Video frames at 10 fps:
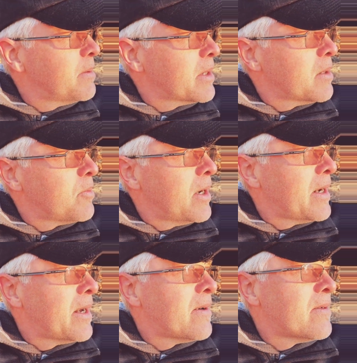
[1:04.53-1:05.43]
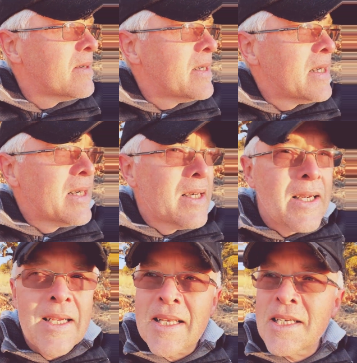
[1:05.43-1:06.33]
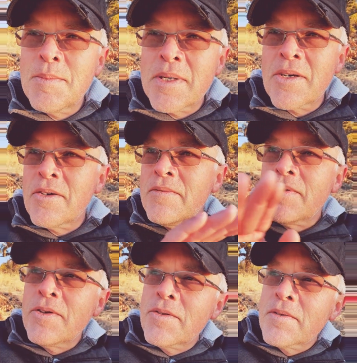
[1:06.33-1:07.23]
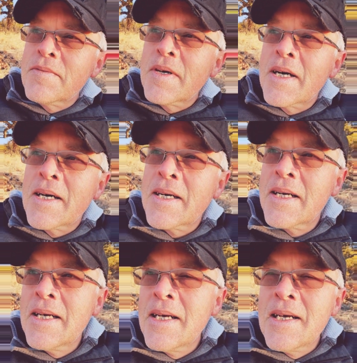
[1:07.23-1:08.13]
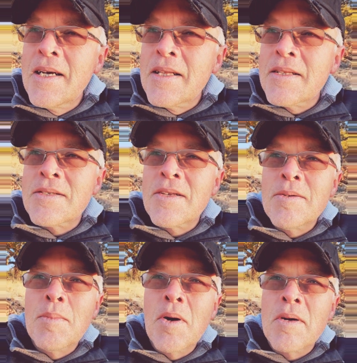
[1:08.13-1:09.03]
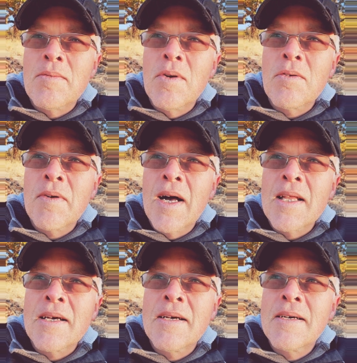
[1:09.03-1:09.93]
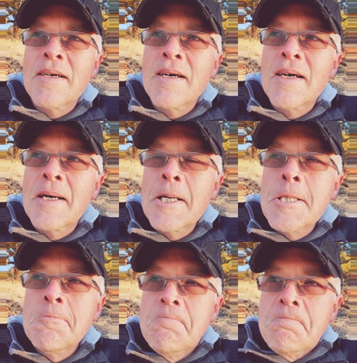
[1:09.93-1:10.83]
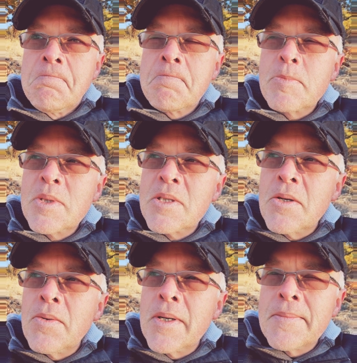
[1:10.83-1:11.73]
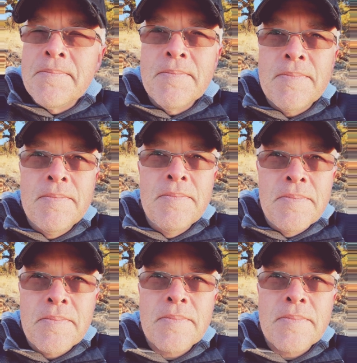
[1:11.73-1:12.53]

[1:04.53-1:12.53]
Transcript: coming up right now, and gives me a good view of the southern part of Rogue Valley. So, thing